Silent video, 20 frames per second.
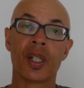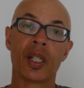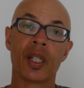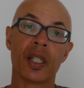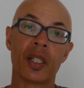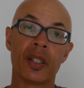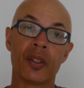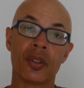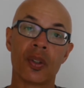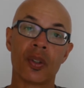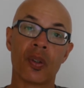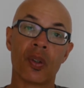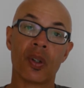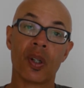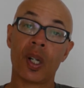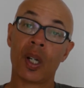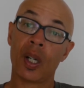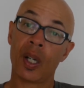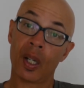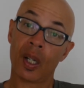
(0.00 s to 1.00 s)
in your
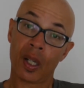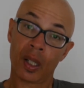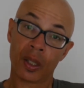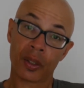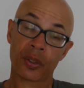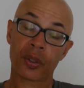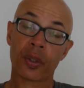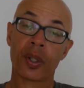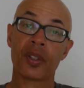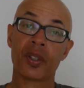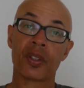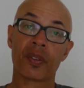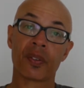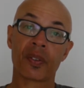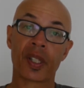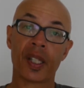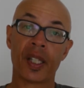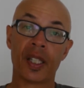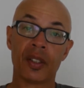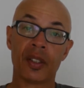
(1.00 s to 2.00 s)
choice of
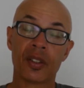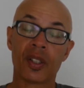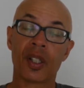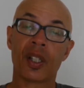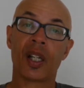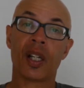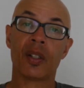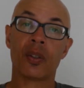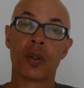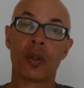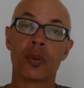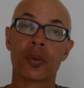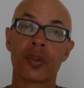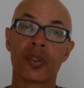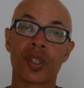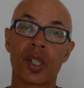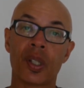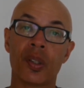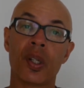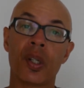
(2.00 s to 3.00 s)
kit, and
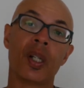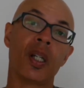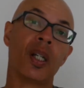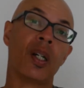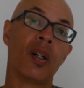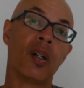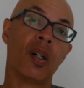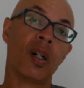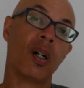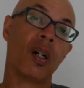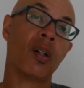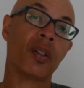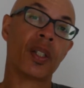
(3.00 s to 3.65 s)
also on